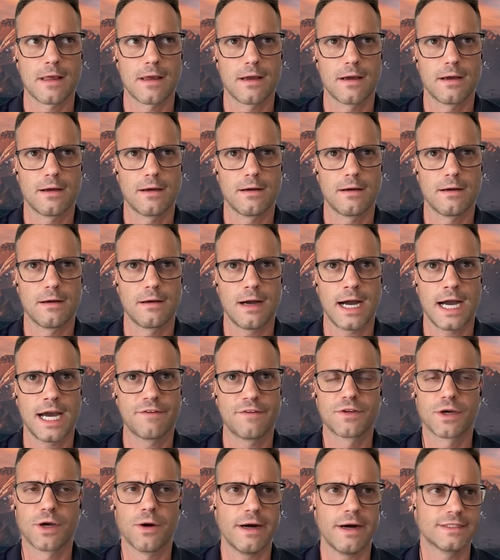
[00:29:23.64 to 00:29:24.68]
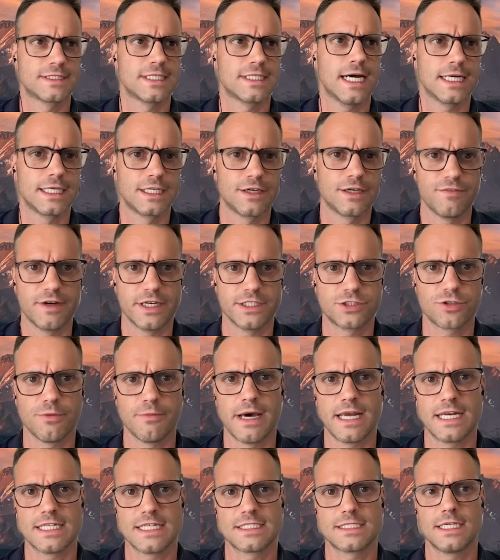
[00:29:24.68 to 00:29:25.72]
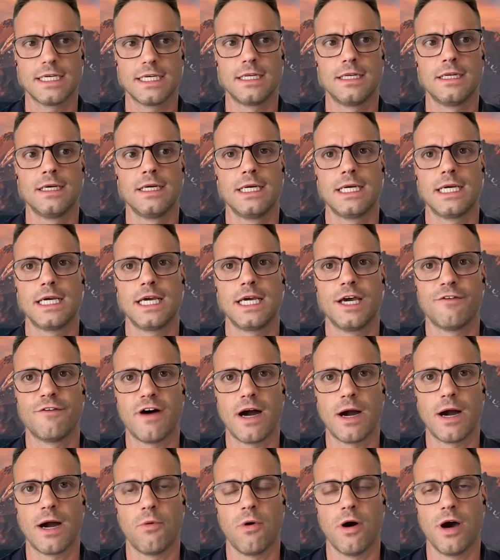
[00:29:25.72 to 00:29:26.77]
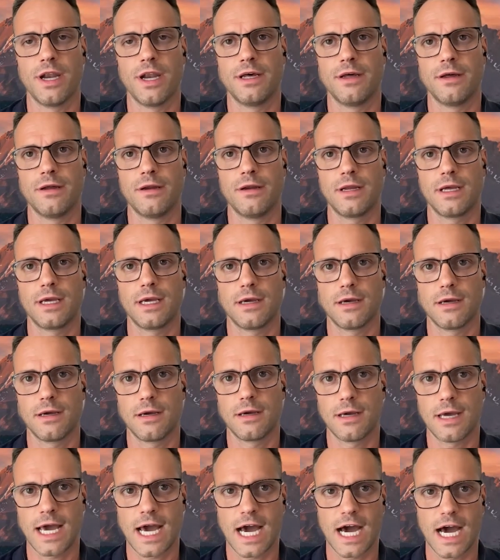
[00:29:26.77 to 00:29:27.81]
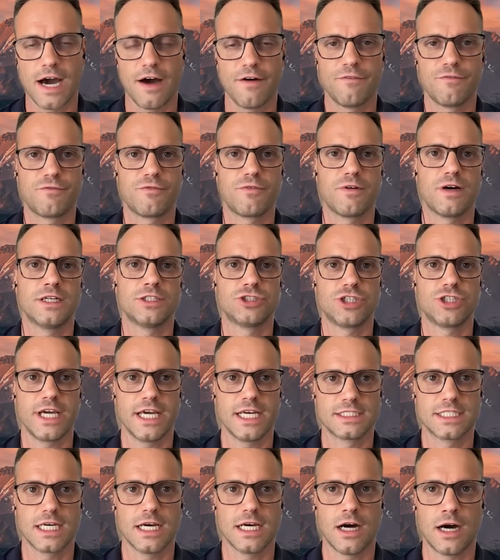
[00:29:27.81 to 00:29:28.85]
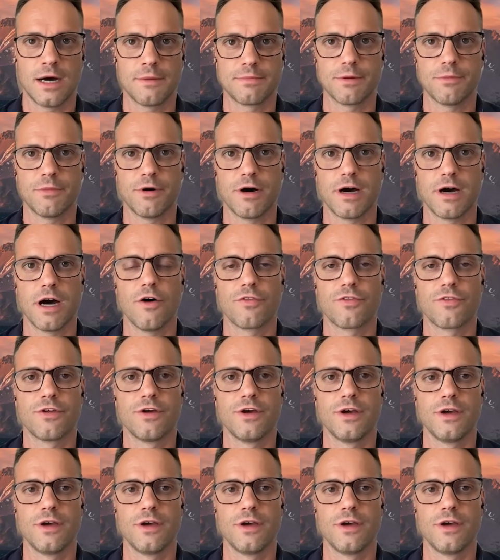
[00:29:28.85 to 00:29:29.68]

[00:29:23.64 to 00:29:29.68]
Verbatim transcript: I have to go outside conventional medicine if I want to have a chance at optimal health.